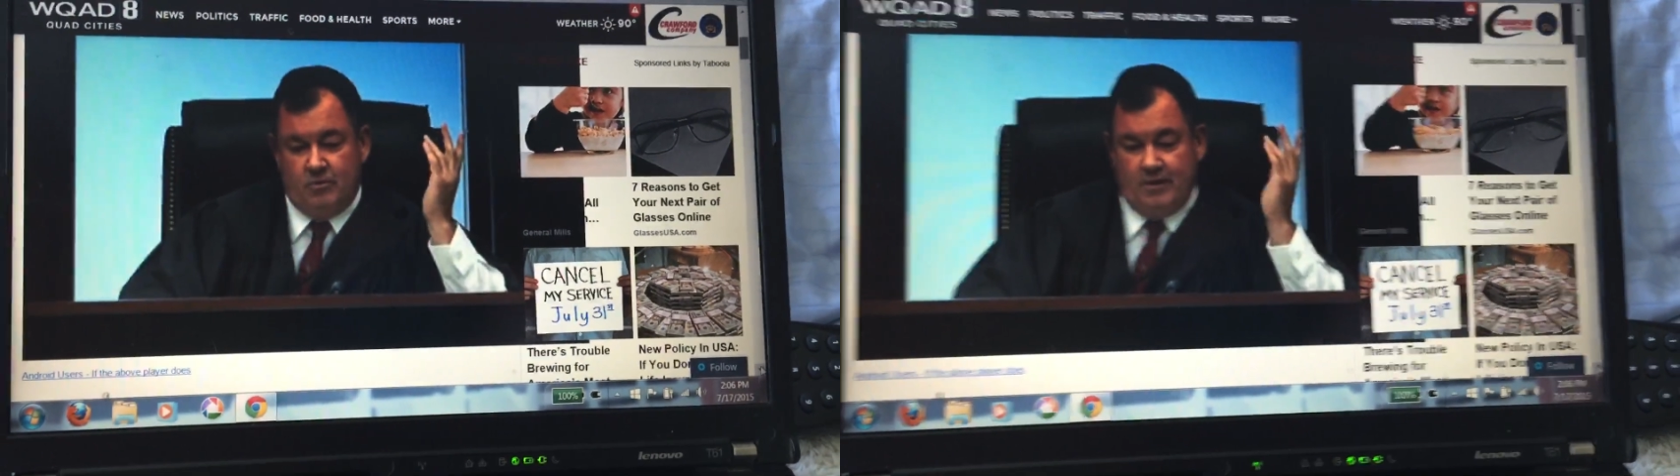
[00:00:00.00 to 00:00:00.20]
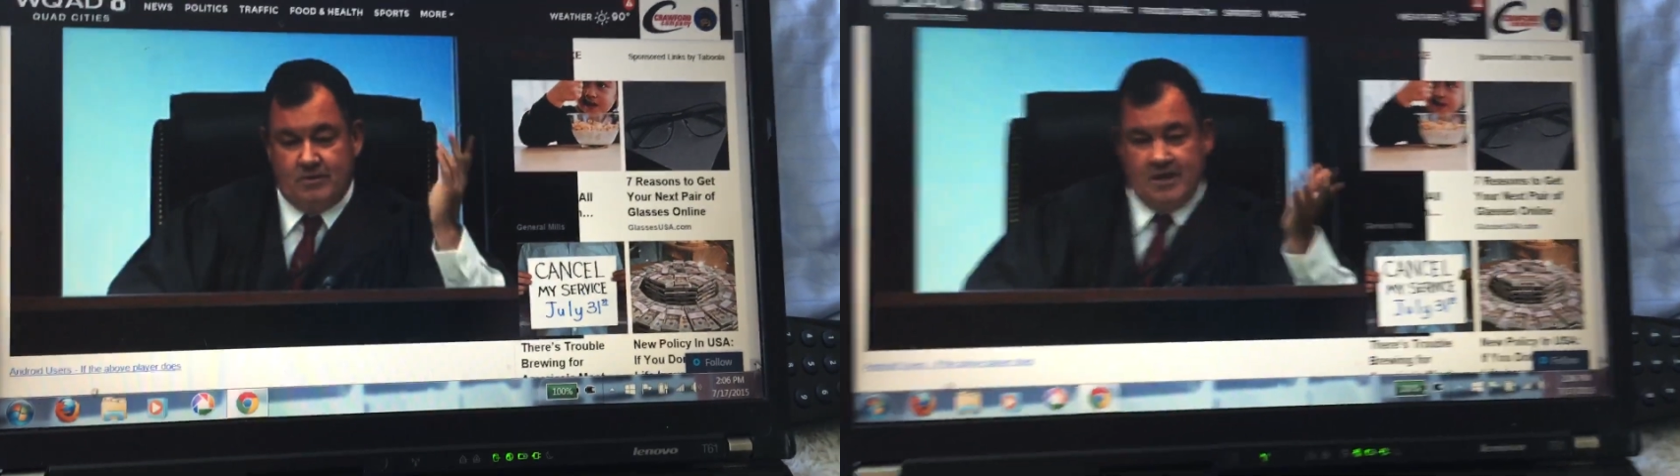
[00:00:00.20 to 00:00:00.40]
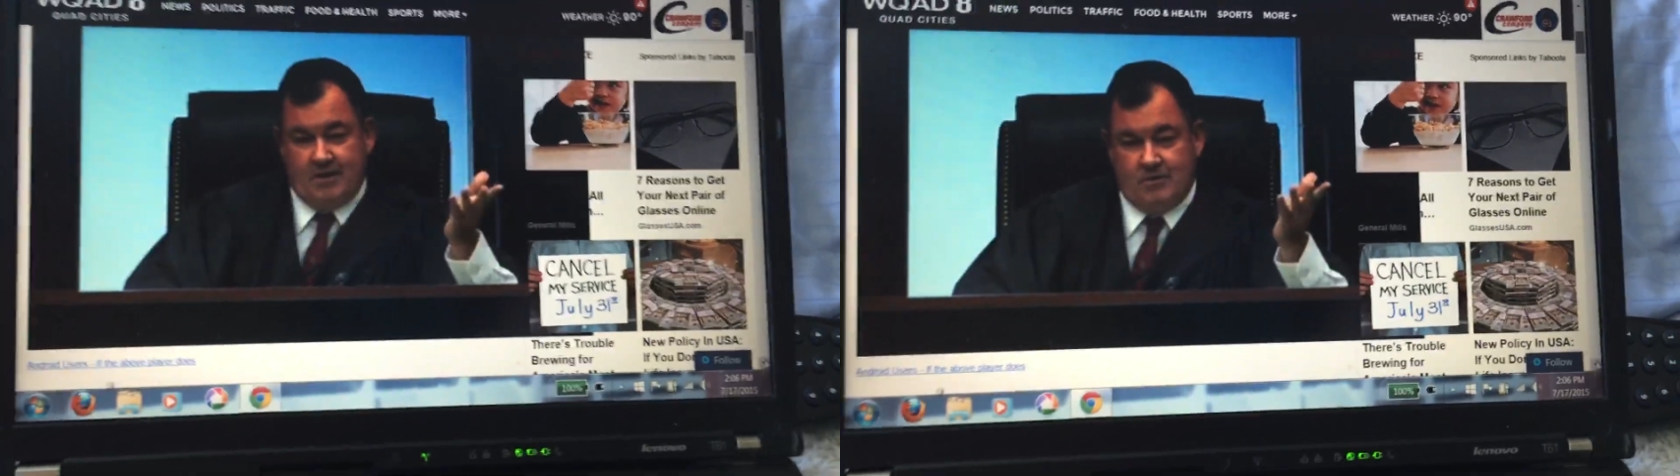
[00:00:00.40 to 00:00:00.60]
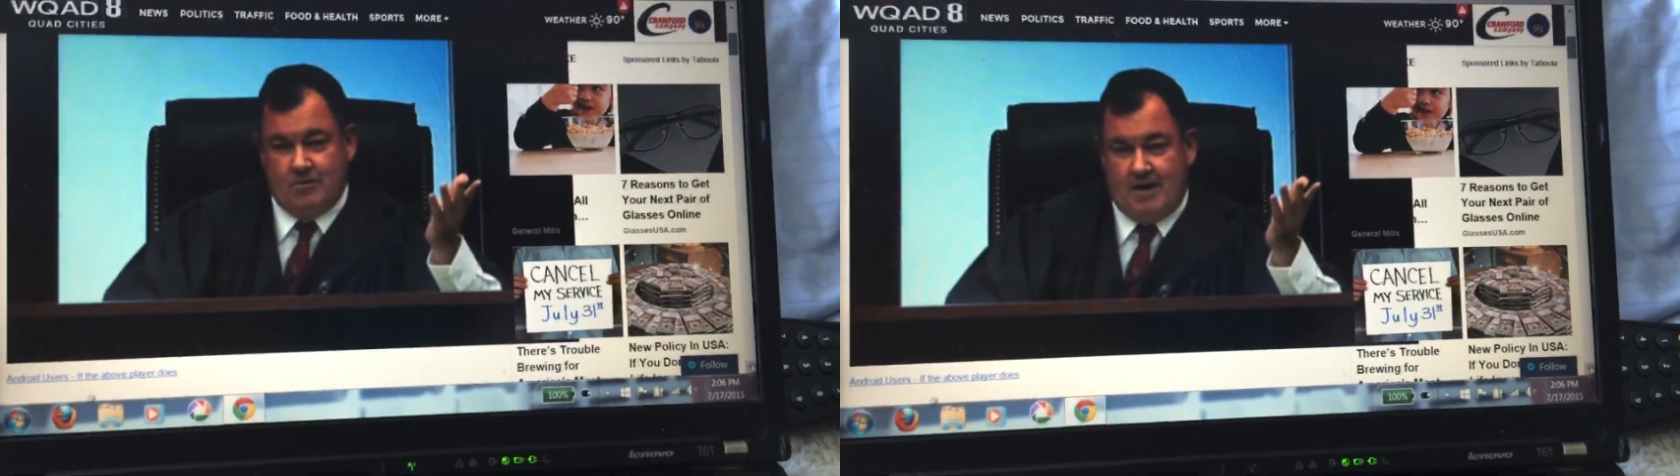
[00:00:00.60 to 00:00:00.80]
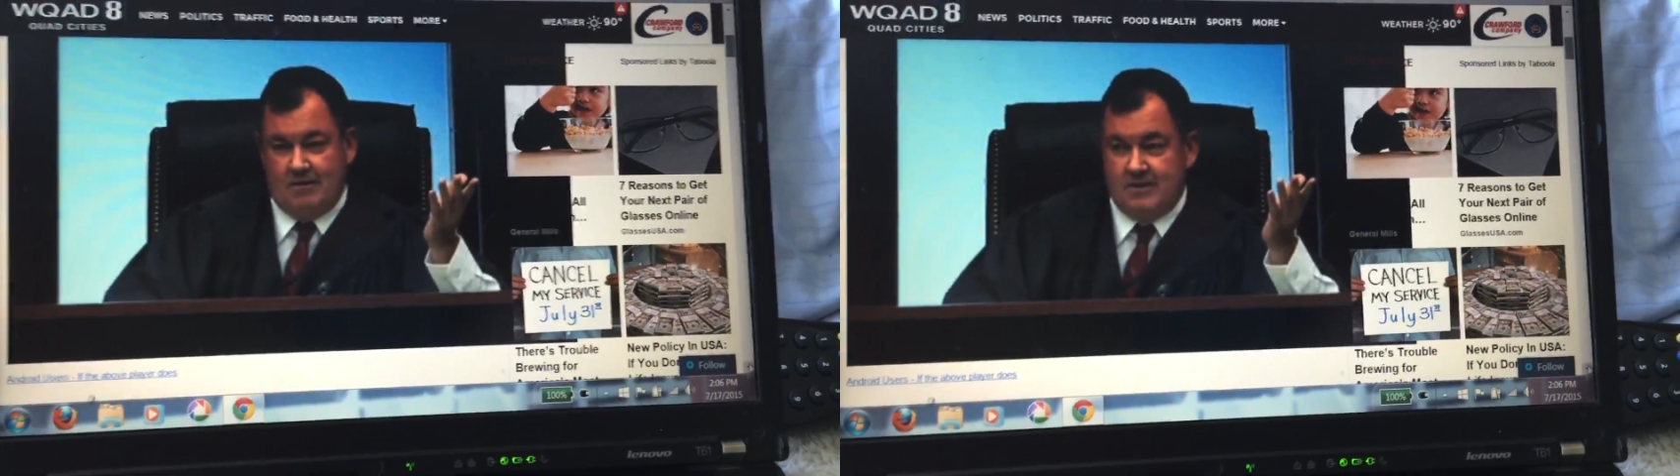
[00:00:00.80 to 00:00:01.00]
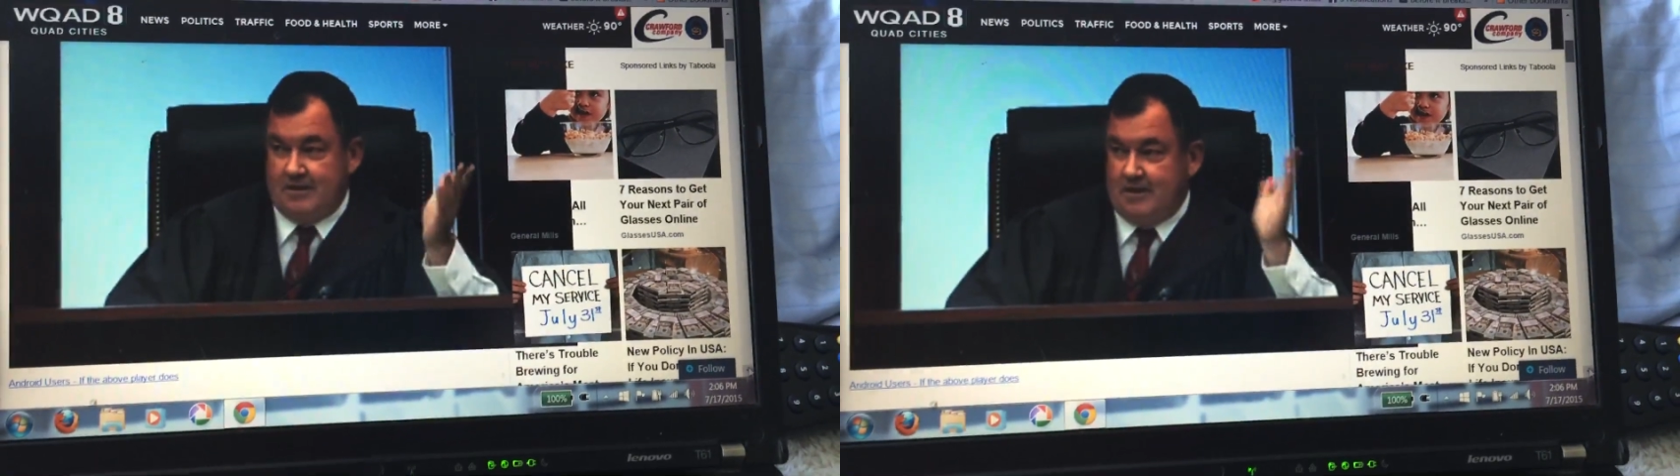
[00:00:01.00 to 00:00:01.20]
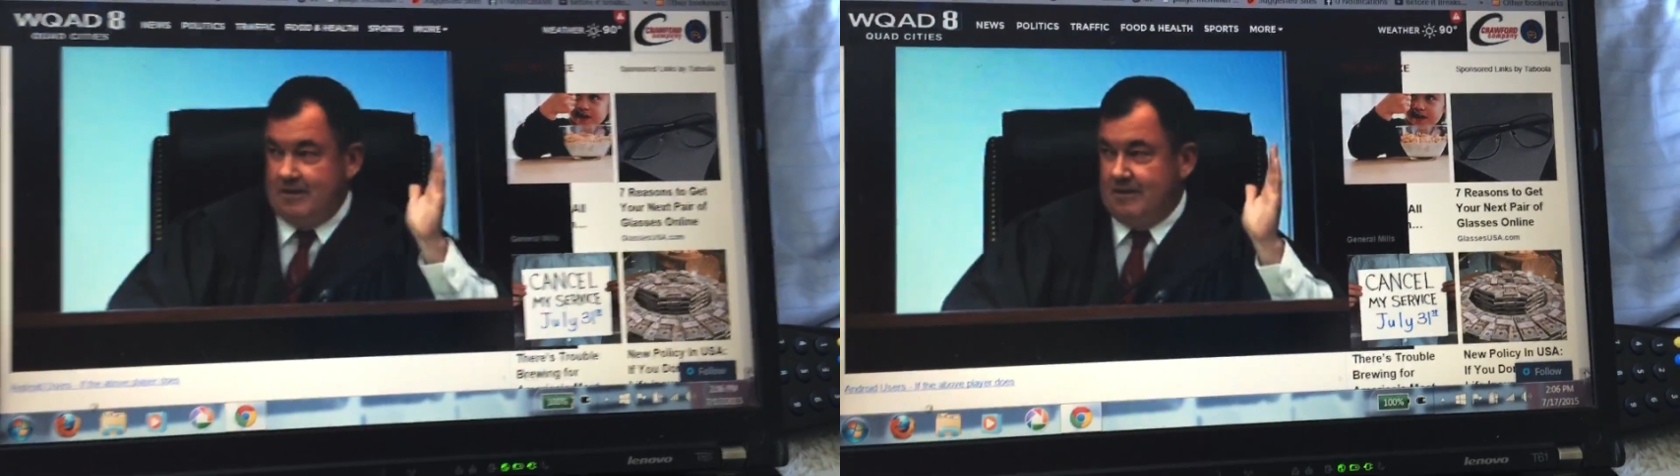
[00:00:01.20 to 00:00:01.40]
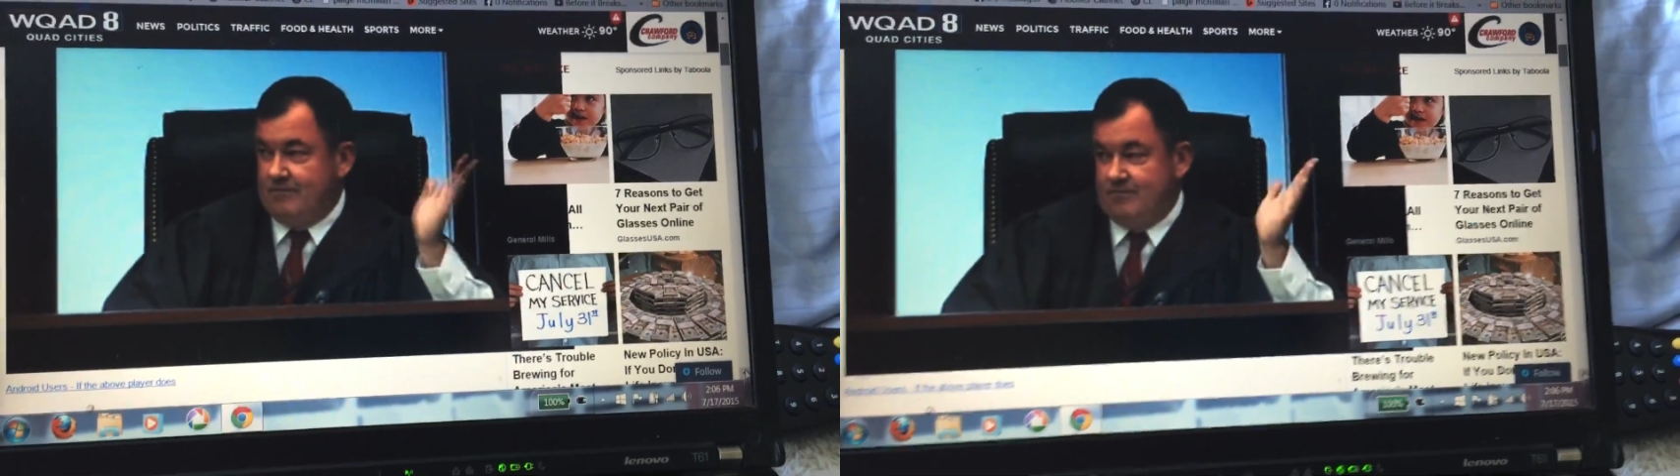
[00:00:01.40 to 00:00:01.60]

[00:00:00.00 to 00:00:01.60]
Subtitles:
when he was at her house that day.